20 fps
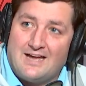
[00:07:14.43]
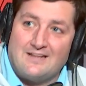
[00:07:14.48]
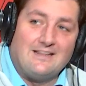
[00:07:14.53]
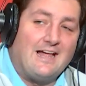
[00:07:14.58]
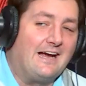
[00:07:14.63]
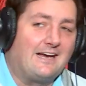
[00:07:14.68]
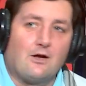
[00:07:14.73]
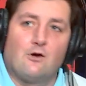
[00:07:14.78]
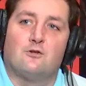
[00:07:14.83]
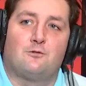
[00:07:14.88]
And
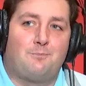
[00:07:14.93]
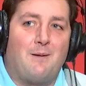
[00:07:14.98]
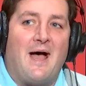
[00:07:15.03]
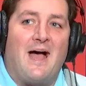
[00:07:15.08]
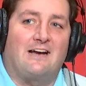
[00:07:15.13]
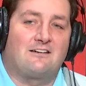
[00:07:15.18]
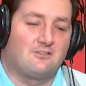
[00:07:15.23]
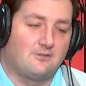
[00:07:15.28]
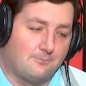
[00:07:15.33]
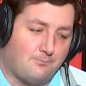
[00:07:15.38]
that goes
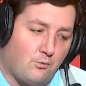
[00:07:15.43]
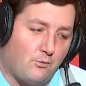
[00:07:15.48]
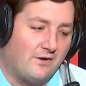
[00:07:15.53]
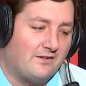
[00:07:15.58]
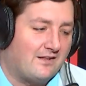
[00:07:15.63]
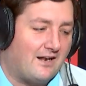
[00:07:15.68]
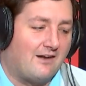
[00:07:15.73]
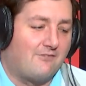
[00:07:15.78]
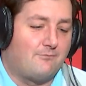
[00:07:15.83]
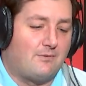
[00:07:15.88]
back to the
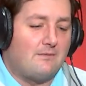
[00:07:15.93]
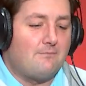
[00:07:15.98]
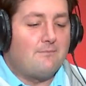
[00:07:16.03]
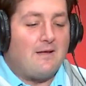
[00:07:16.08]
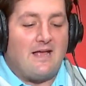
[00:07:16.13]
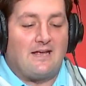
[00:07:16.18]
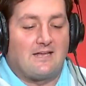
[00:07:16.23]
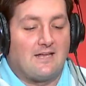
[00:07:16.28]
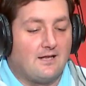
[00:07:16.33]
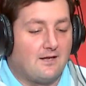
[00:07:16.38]
point that I've been
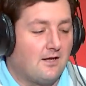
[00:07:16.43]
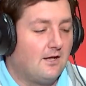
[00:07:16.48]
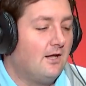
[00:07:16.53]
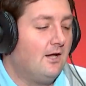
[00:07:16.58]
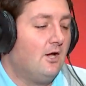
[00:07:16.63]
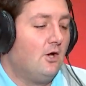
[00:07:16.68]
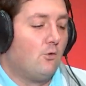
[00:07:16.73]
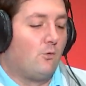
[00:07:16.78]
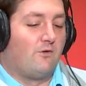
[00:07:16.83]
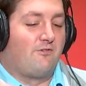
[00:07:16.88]
making
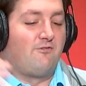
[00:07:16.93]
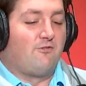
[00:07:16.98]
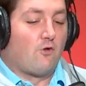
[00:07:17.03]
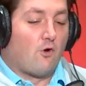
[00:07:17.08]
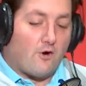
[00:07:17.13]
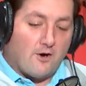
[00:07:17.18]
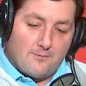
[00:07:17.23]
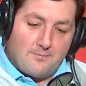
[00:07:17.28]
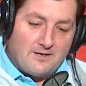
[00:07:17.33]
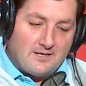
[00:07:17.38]
with
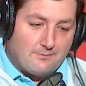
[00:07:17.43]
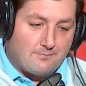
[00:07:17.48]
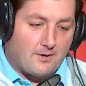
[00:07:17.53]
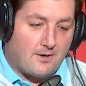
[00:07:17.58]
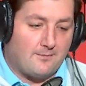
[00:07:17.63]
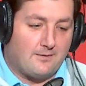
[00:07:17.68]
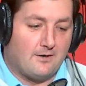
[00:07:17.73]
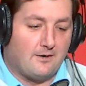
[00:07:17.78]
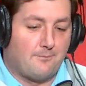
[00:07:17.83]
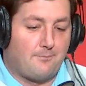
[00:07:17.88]
Florida being a
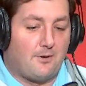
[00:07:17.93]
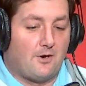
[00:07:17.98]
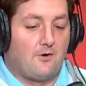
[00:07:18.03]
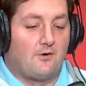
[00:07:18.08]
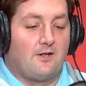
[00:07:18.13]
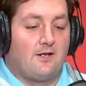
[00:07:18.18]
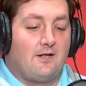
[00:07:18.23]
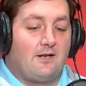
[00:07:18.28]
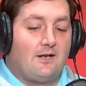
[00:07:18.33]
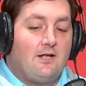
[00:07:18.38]
permanent
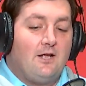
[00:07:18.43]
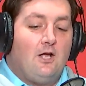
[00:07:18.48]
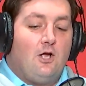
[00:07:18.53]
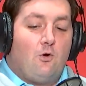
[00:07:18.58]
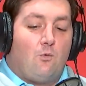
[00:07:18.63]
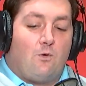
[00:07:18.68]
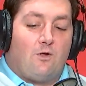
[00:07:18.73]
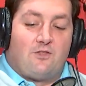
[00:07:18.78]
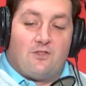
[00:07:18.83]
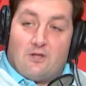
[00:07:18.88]
opponent,
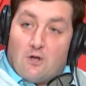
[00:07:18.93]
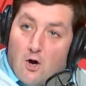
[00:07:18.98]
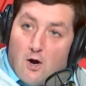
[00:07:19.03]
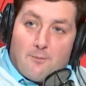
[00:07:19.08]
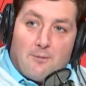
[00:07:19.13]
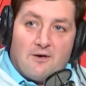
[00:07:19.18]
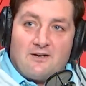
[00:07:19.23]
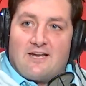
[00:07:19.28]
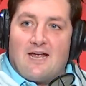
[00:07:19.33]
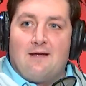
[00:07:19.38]
with the
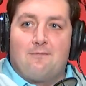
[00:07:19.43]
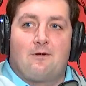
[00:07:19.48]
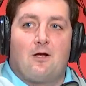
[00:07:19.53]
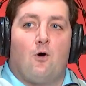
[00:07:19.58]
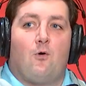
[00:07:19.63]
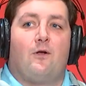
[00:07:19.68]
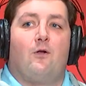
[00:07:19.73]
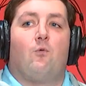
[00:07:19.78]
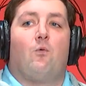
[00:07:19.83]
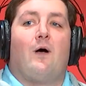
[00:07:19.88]
Auburn game
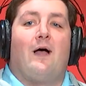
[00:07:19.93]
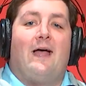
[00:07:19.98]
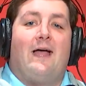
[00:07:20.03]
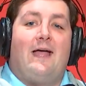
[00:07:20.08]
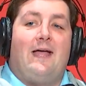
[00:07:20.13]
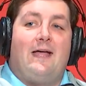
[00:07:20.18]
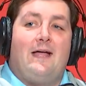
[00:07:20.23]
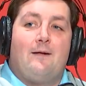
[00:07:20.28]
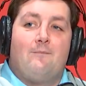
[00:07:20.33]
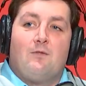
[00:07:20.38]
going
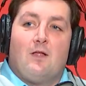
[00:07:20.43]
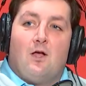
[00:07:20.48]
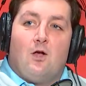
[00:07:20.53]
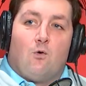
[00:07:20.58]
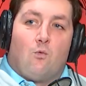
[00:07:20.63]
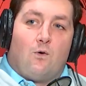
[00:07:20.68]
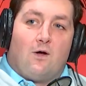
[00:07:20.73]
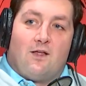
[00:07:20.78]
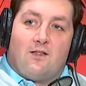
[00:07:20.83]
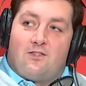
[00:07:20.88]
away,
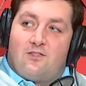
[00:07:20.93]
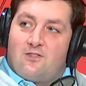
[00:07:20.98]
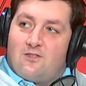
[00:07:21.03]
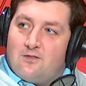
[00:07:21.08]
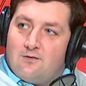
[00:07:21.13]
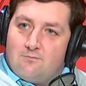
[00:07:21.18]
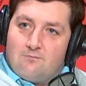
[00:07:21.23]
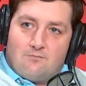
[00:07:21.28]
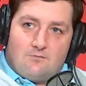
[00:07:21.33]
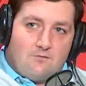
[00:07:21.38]
with
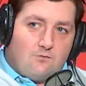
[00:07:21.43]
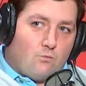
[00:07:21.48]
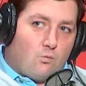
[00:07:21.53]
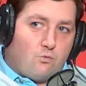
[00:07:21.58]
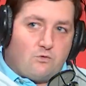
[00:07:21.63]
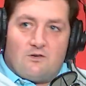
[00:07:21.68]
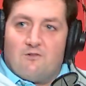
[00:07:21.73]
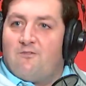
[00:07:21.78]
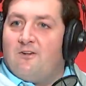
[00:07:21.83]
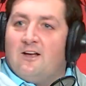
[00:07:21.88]

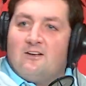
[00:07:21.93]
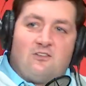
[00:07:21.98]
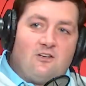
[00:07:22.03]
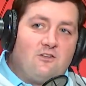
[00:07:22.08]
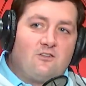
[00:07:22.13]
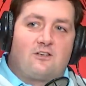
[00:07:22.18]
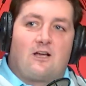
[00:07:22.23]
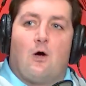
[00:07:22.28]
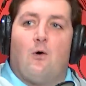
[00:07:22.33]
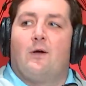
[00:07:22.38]

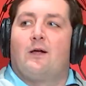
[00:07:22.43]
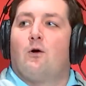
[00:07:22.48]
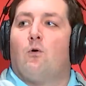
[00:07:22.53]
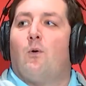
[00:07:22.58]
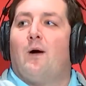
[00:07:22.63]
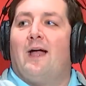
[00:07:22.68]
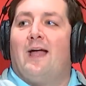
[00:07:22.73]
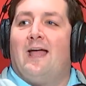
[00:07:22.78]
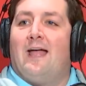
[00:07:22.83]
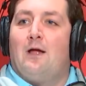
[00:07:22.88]
divisions going
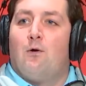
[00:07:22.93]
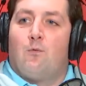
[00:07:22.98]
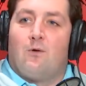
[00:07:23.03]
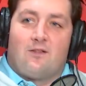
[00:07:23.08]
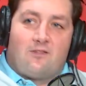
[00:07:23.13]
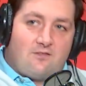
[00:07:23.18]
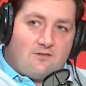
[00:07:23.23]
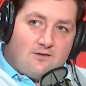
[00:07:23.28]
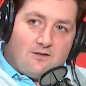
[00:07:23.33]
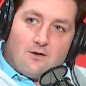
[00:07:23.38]
away,
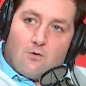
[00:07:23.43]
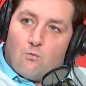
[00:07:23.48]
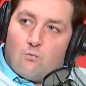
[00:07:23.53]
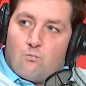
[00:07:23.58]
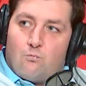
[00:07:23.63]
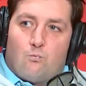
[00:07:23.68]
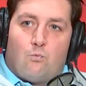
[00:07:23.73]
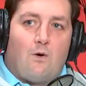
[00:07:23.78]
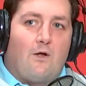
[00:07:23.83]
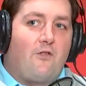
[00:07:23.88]
with, you
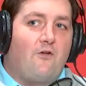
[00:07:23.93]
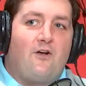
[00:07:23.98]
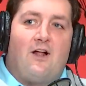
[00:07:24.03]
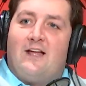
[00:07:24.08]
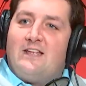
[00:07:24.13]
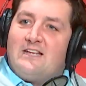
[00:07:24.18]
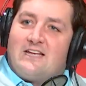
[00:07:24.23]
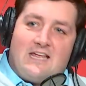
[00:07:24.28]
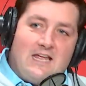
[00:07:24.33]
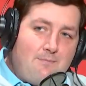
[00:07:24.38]
know, whether or
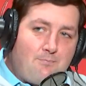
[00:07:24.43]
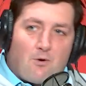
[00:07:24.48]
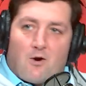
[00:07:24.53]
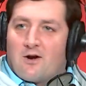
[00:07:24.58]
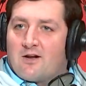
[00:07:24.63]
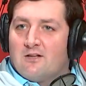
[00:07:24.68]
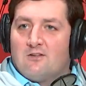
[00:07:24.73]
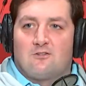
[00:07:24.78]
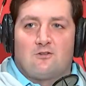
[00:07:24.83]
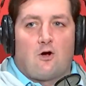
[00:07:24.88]
not you keep
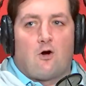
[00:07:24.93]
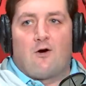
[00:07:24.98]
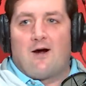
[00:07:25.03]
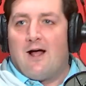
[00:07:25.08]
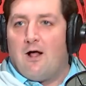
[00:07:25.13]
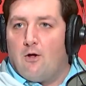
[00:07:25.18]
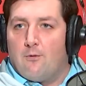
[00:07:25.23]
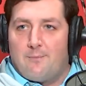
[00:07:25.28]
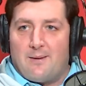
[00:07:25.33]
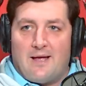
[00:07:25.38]
Arkansas or
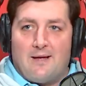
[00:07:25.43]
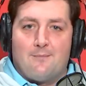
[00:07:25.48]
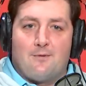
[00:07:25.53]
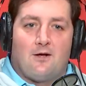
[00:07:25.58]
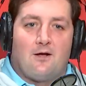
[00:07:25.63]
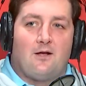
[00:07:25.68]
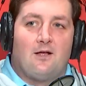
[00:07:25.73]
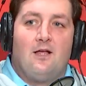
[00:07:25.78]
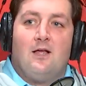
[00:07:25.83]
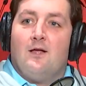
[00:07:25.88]

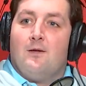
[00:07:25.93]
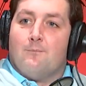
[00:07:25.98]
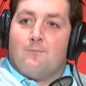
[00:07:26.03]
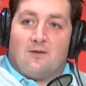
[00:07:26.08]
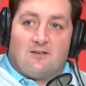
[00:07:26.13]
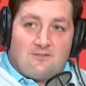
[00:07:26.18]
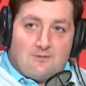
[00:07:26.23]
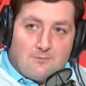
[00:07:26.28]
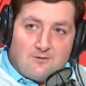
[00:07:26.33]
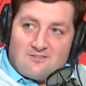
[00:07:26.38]
Alabama,
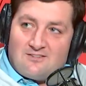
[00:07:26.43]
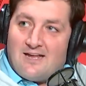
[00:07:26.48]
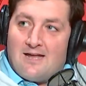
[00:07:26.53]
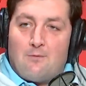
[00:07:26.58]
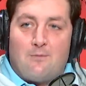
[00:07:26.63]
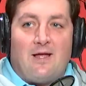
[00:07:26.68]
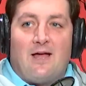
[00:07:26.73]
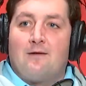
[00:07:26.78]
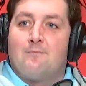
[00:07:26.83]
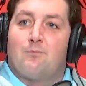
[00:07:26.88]
Mississippi
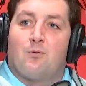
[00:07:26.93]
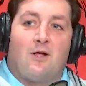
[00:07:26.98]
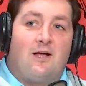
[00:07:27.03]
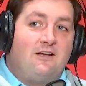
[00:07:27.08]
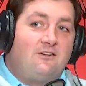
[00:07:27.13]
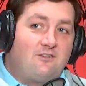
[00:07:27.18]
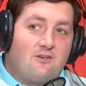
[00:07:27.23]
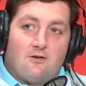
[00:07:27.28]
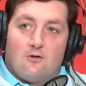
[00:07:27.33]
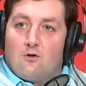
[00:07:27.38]
State, we hadn't
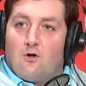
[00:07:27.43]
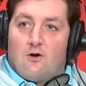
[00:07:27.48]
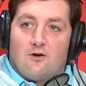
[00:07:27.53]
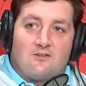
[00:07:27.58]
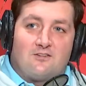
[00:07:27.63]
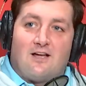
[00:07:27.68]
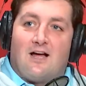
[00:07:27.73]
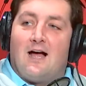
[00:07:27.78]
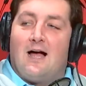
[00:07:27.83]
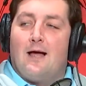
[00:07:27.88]
played you in a
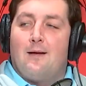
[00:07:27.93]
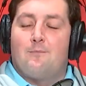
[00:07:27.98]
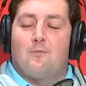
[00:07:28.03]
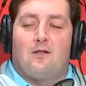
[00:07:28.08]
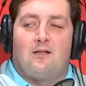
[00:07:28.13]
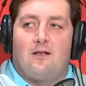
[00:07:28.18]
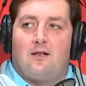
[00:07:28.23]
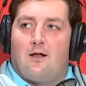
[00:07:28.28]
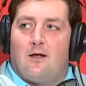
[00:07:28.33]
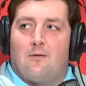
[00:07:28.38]
long time.